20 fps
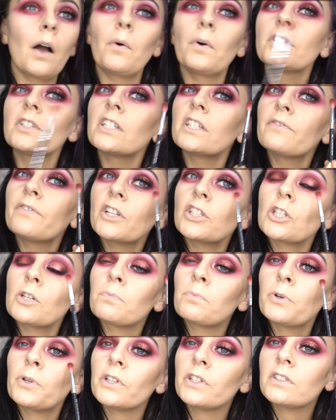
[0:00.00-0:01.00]
wondered if I should
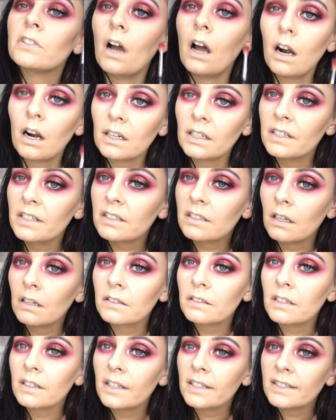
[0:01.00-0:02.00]
put the darkness
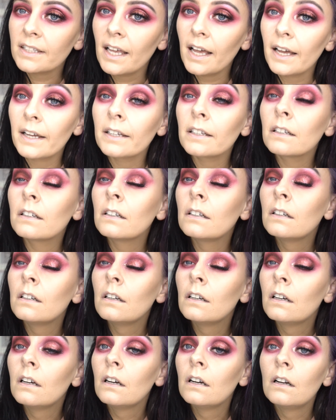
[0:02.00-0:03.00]
under this eye
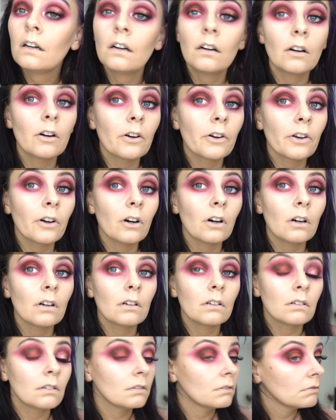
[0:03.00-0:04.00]
or not.
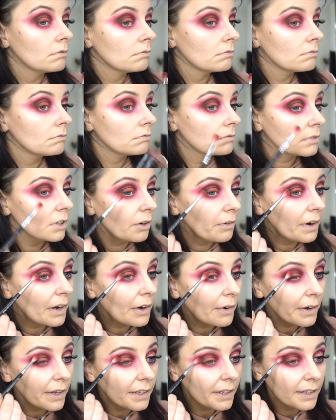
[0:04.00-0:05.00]
No, I
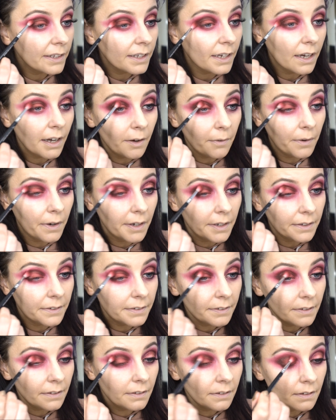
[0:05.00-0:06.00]
quite like it how it
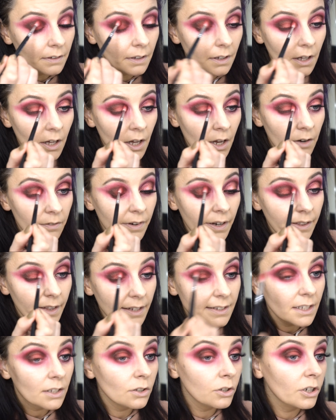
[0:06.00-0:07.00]
is. Right,
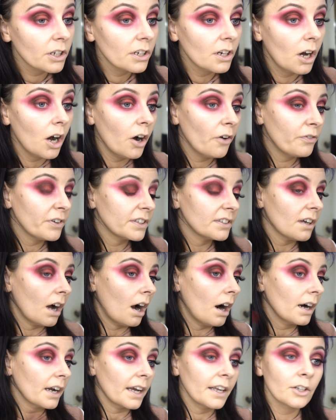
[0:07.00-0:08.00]
this is looking awfully
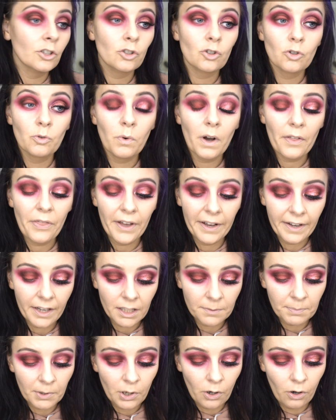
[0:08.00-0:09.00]
dark, and do you know what I think it's
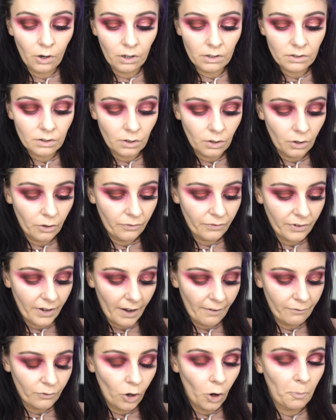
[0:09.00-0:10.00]
because of
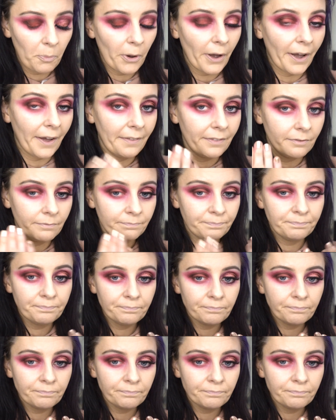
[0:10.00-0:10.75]
I've not put in